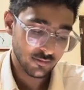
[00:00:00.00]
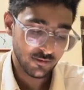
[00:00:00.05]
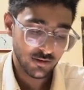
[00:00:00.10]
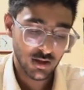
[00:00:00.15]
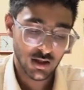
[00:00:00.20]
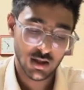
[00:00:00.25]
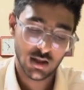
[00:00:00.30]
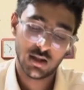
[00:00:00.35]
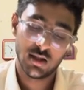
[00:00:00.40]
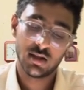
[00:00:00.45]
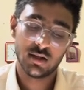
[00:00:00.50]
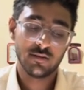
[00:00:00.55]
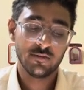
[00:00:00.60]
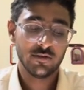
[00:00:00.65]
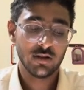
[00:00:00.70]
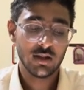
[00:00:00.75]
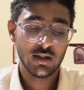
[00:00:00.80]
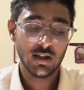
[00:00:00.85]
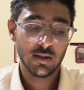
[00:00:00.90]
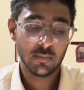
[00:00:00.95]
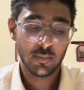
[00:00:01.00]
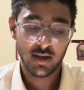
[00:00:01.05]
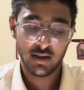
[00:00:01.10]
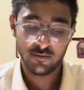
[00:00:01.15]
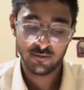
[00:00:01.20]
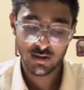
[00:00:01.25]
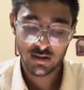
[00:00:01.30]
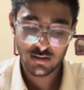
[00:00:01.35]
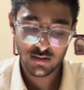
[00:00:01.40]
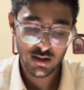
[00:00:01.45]
are done with the MEN
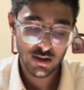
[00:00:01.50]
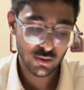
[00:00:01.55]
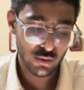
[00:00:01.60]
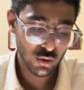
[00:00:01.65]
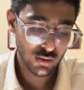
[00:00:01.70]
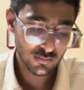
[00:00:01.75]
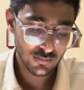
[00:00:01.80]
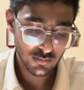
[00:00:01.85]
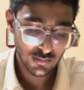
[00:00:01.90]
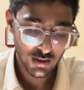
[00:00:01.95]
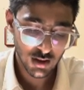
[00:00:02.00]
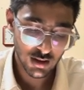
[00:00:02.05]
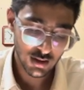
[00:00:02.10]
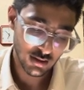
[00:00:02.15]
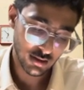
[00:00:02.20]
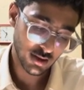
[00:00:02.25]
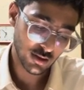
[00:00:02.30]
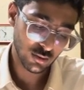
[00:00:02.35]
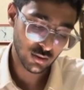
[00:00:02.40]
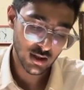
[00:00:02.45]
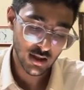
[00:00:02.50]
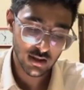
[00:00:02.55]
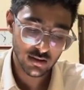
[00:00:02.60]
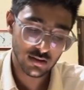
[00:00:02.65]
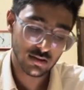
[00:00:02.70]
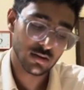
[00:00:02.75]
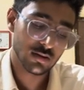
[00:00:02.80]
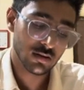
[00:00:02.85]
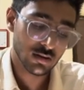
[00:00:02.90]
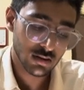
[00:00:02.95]
1 syndrome. Now
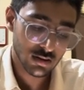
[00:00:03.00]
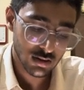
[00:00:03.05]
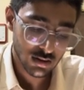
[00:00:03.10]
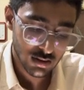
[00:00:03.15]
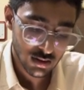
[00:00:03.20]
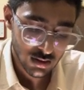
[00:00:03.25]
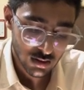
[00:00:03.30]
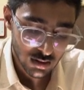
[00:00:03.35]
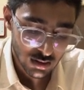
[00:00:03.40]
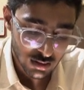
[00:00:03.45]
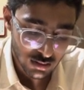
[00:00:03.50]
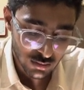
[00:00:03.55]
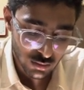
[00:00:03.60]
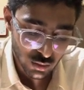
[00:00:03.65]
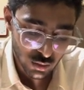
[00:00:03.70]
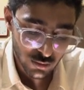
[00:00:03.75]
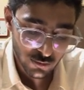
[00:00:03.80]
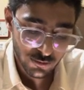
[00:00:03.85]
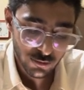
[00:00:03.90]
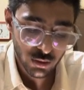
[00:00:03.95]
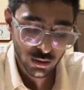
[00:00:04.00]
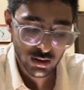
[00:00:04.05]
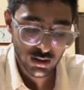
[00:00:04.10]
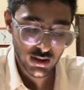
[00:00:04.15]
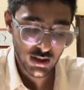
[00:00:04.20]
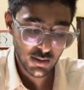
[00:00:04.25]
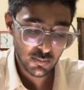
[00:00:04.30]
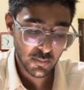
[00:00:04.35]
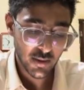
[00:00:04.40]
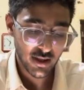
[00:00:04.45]
let's go for the
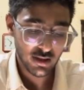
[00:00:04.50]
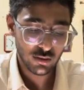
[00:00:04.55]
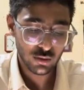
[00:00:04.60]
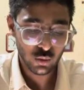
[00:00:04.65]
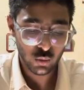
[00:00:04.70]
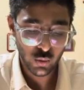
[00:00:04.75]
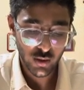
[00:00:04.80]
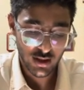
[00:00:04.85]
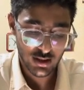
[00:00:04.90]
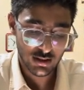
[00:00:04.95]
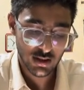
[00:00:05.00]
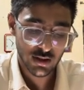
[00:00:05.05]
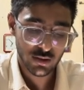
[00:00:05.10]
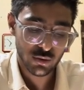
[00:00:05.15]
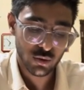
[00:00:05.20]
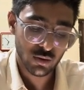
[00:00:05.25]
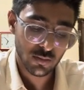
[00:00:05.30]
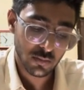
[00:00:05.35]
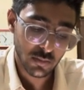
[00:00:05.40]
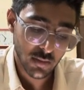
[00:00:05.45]
MEN 2A syndrome.